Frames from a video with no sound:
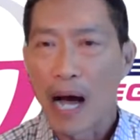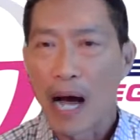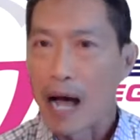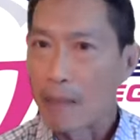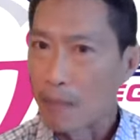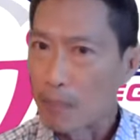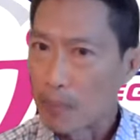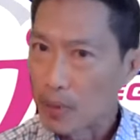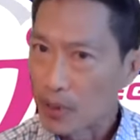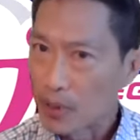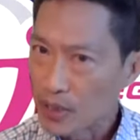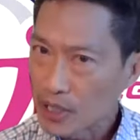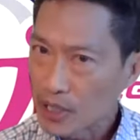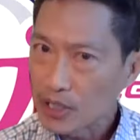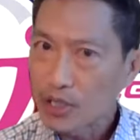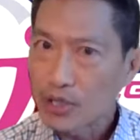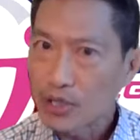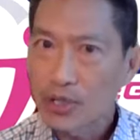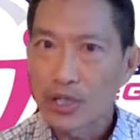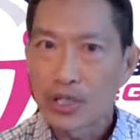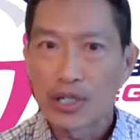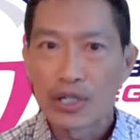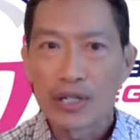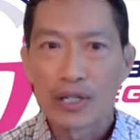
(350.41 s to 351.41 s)
I'm pretty
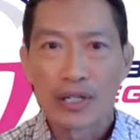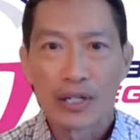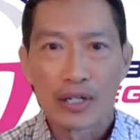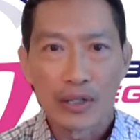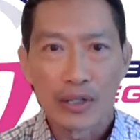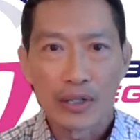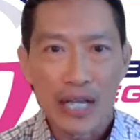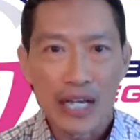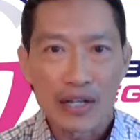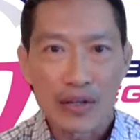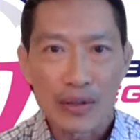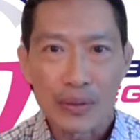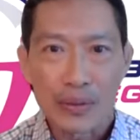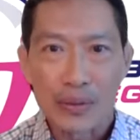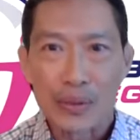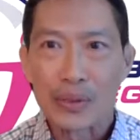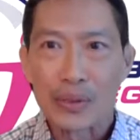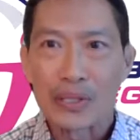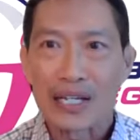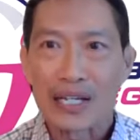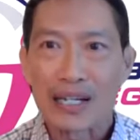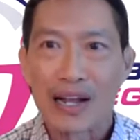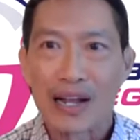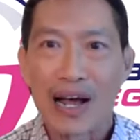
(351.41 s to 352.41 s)
sure looking
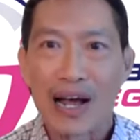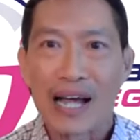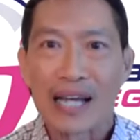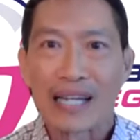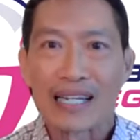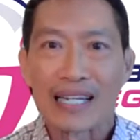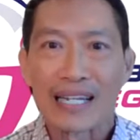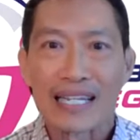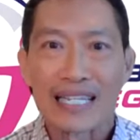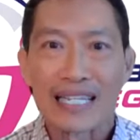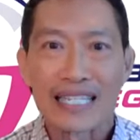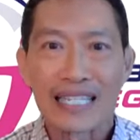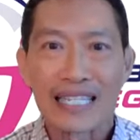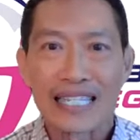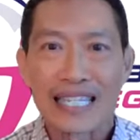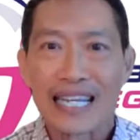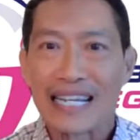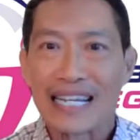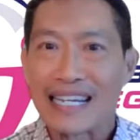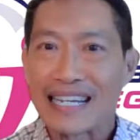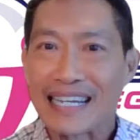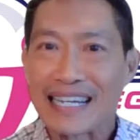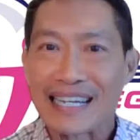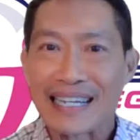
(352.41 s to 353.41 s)
through the client list
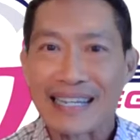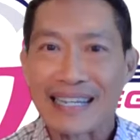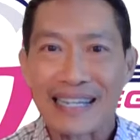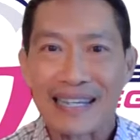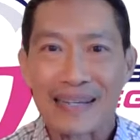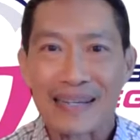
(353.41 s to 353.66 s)
and the,